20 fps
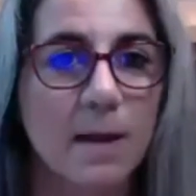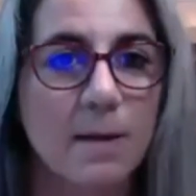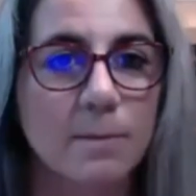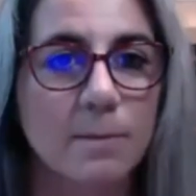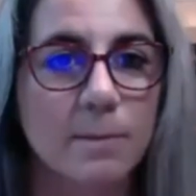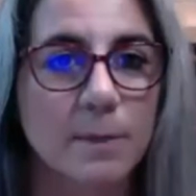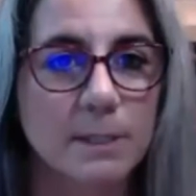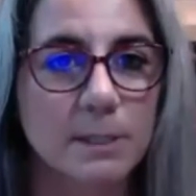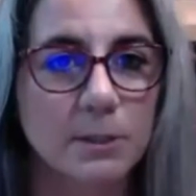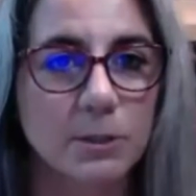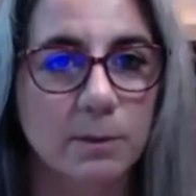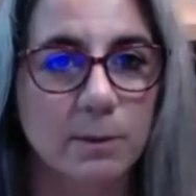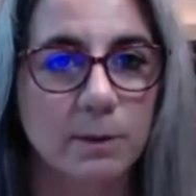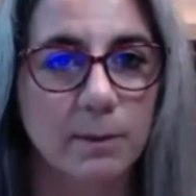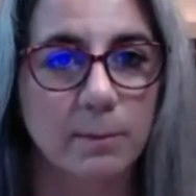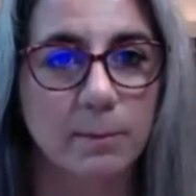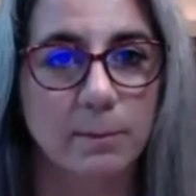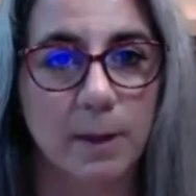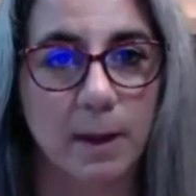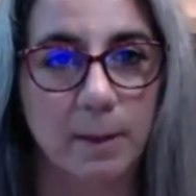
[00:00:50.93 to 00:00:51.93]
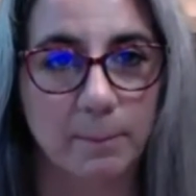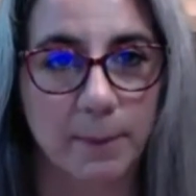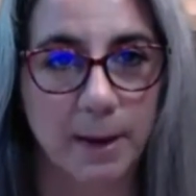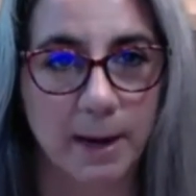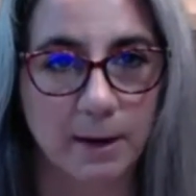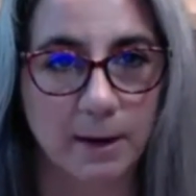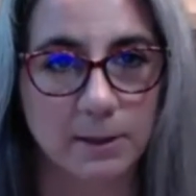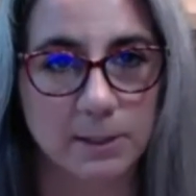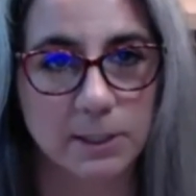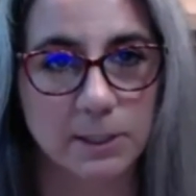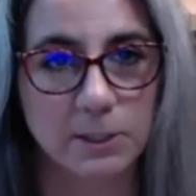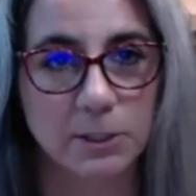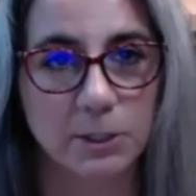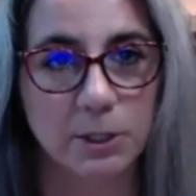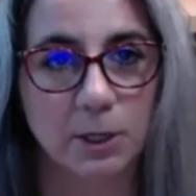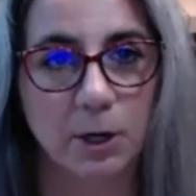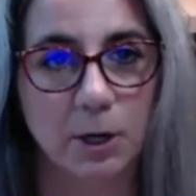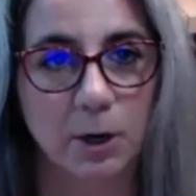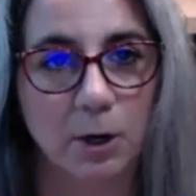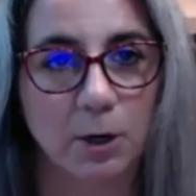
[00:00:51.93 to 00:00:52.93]
Misattributed parentage
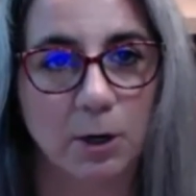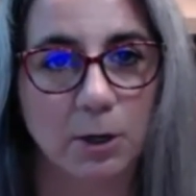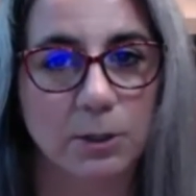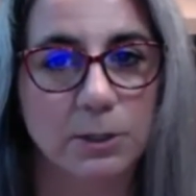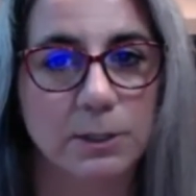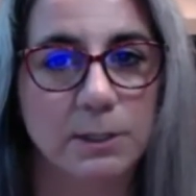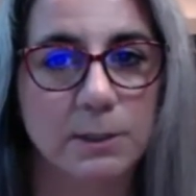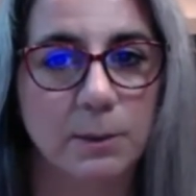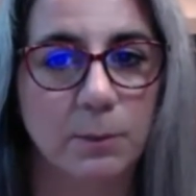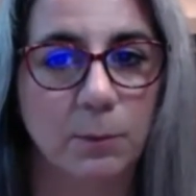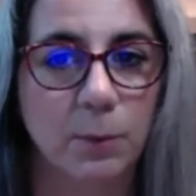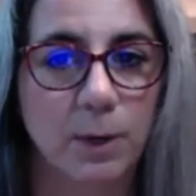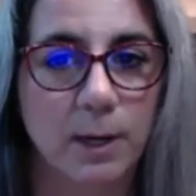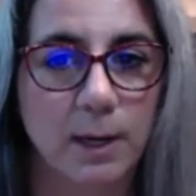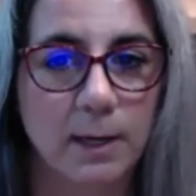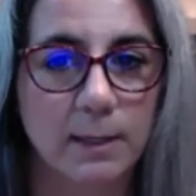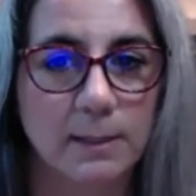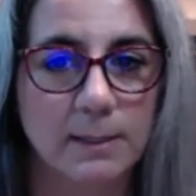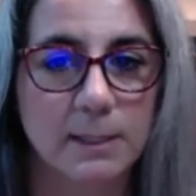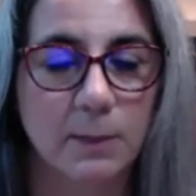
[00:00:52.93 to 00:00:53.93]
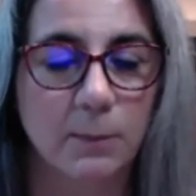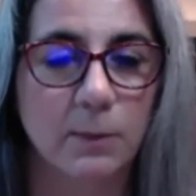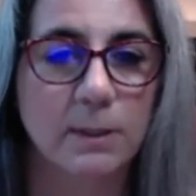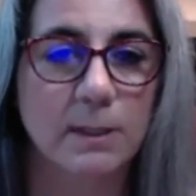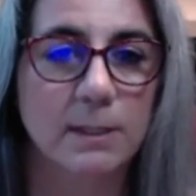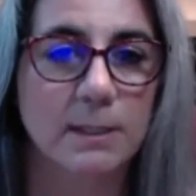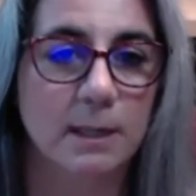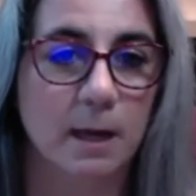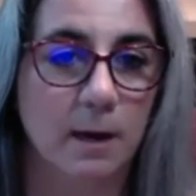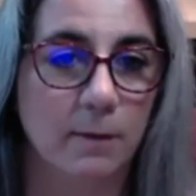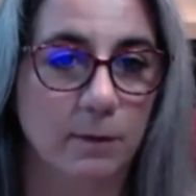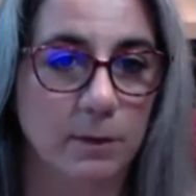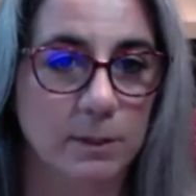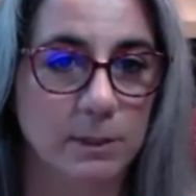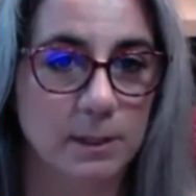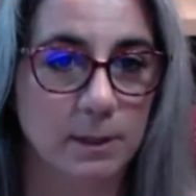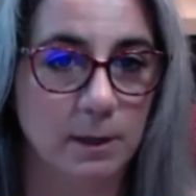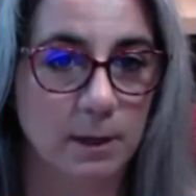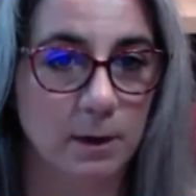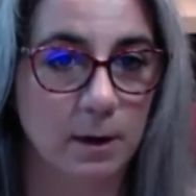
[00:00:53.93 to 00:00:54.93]
occurs when someone discovers
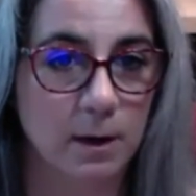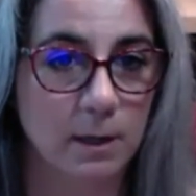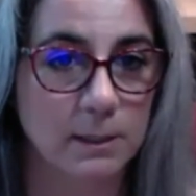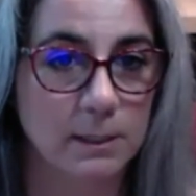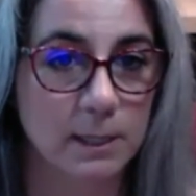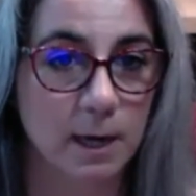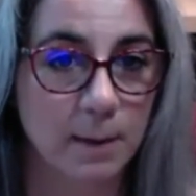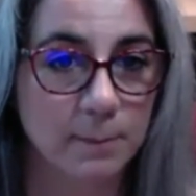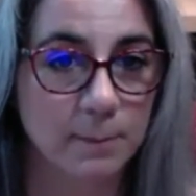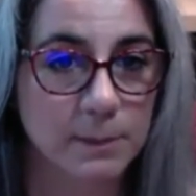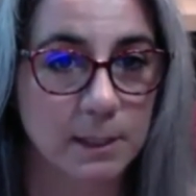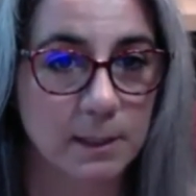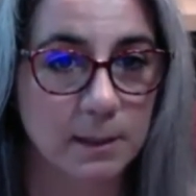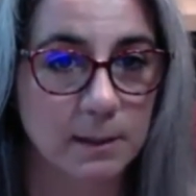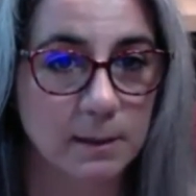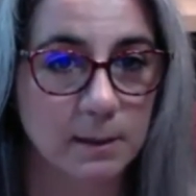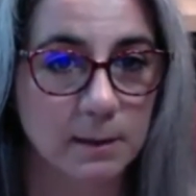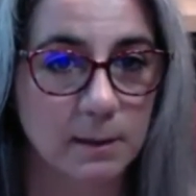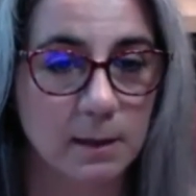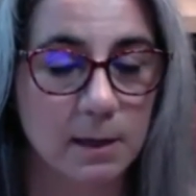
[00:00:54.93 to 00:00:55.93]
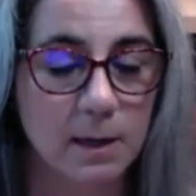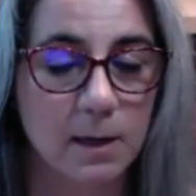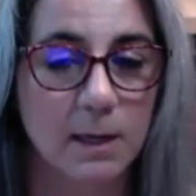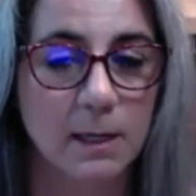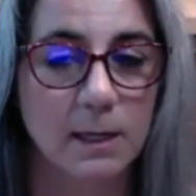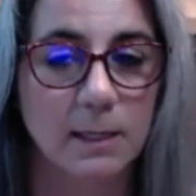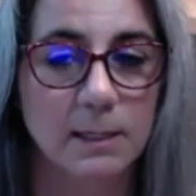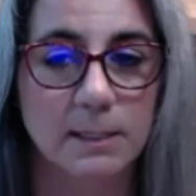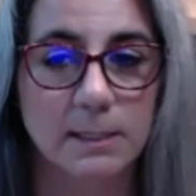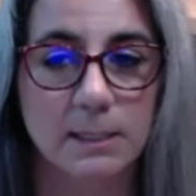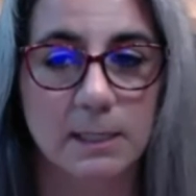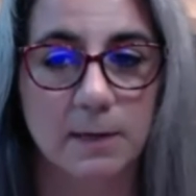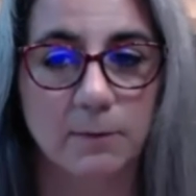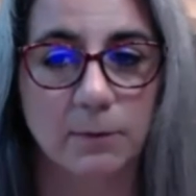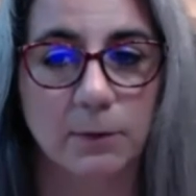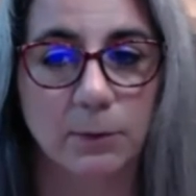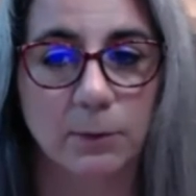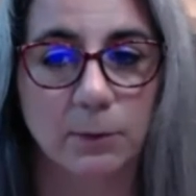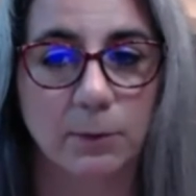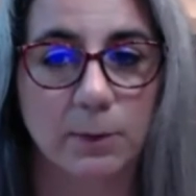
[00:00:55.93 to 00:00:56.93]
they're adopted, conceived
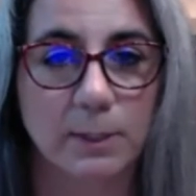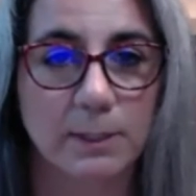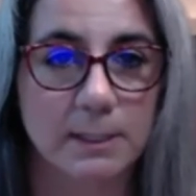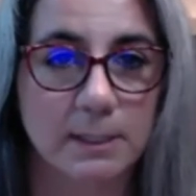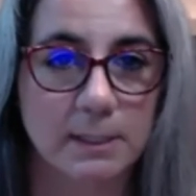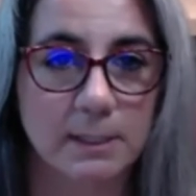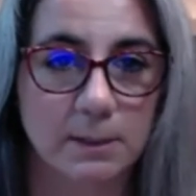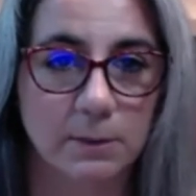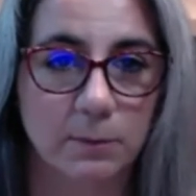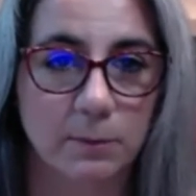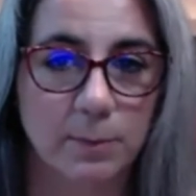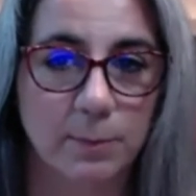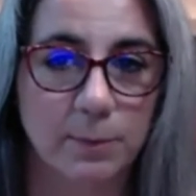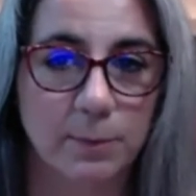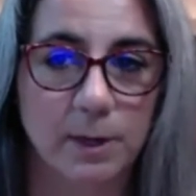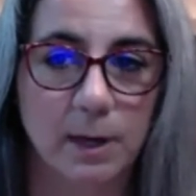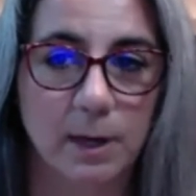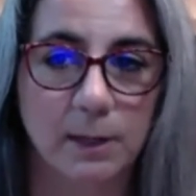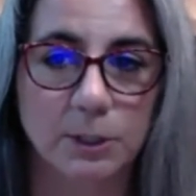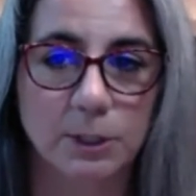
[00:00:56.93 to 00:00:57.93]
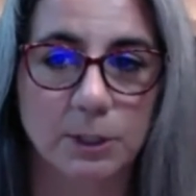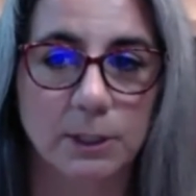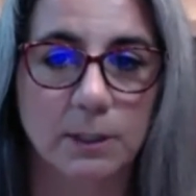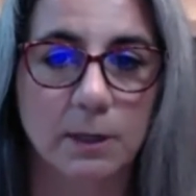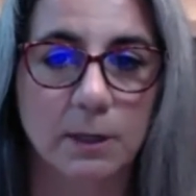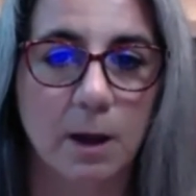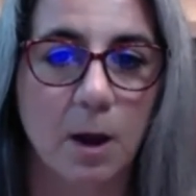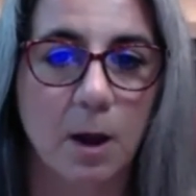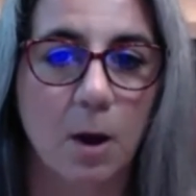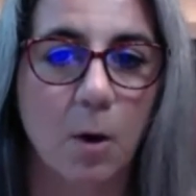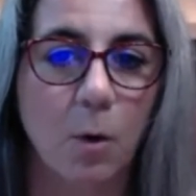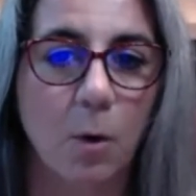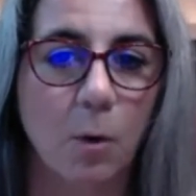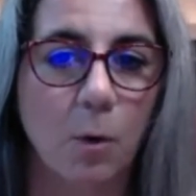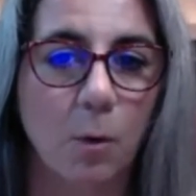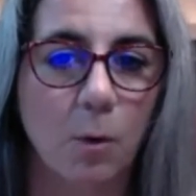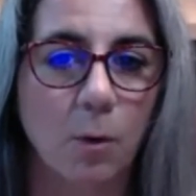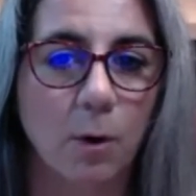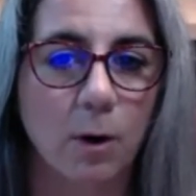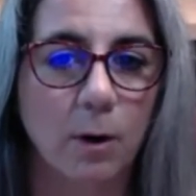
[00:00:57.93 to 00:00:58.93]
through assisted reproduction,
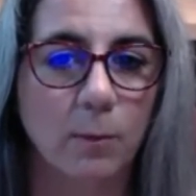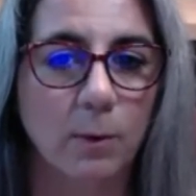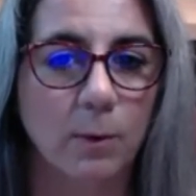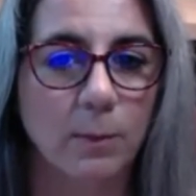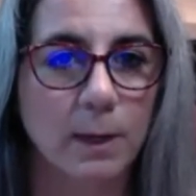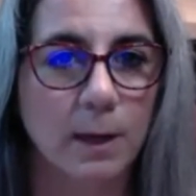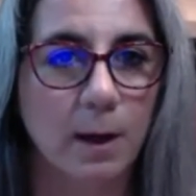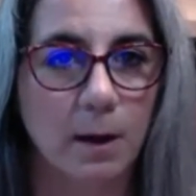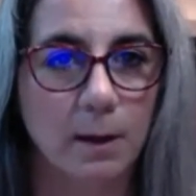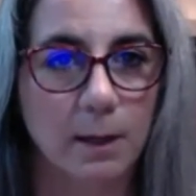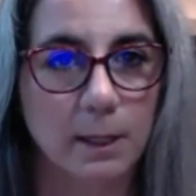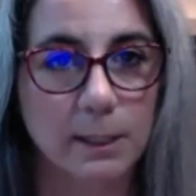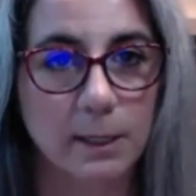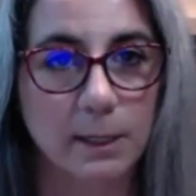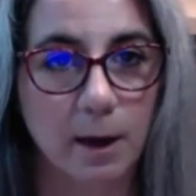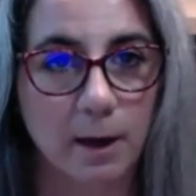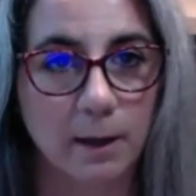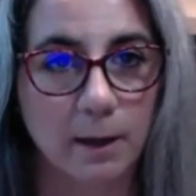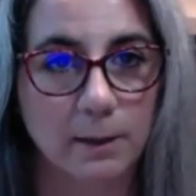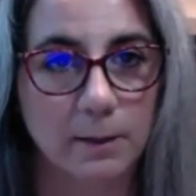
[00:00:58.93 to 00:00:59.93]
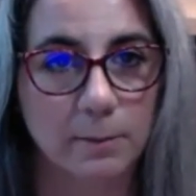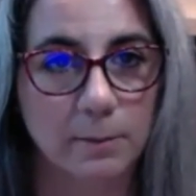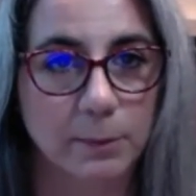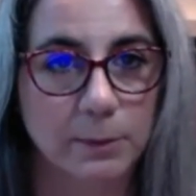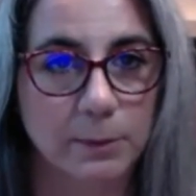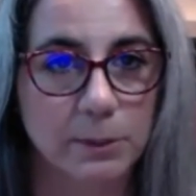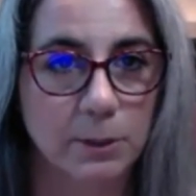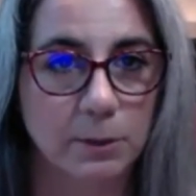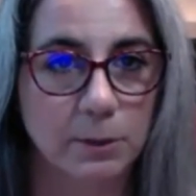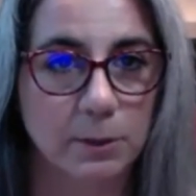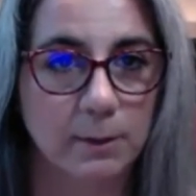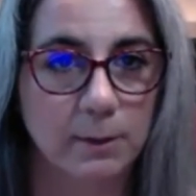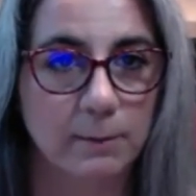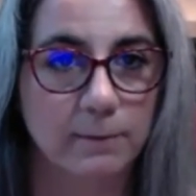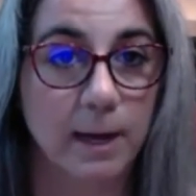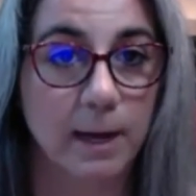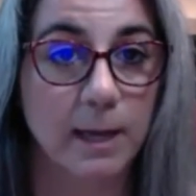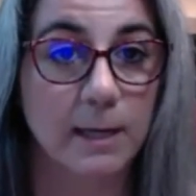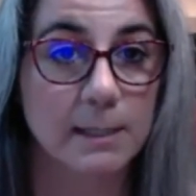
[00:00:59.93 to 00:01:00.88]
or what we call a non-paternal event,